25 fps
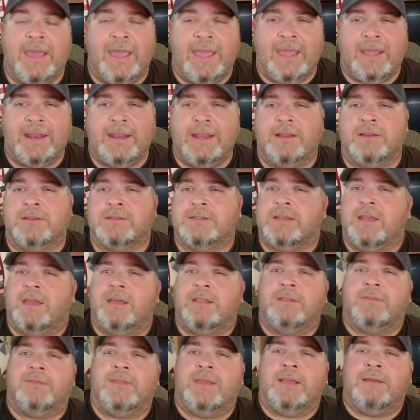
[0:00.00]
And here's the
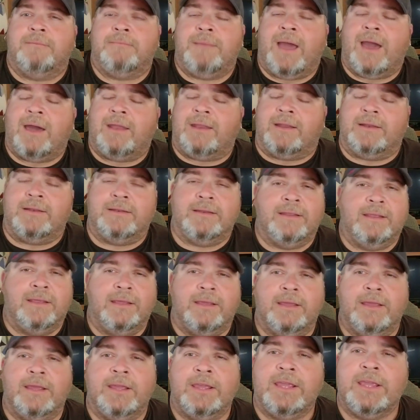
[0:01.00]
other thing about it,
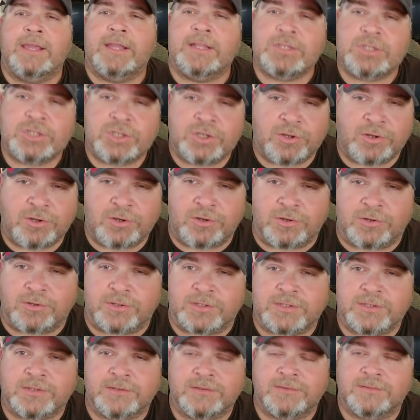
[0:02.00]
it's
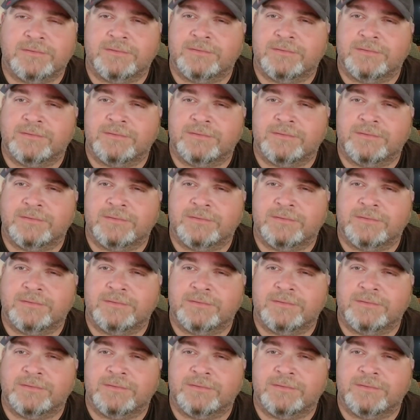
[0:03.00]
yours.